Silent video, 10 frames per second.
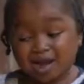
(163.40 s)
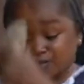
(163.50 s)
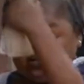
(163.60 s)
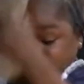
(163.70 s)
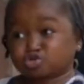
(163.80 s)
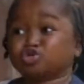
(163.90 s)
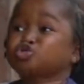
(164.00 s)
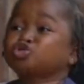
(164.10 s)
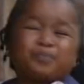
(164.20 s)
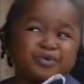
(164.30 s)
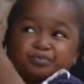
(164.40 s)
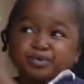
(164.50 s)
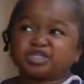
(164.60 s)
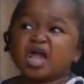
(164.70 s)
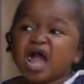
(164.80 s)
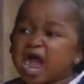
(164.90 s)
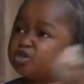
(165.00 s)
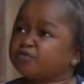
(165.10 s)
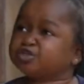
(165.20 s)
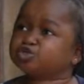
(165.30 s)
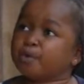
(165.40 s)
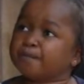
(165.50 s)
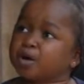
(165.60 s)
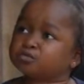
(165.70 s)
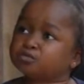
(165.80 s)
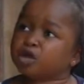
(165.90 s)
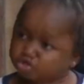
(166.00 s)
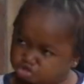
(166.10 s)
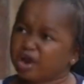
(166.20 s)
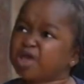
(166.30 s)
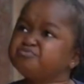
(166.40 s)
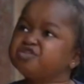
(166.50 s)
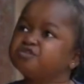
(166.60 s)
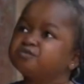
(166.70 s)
carry this your stupid body out of this compound. Try me!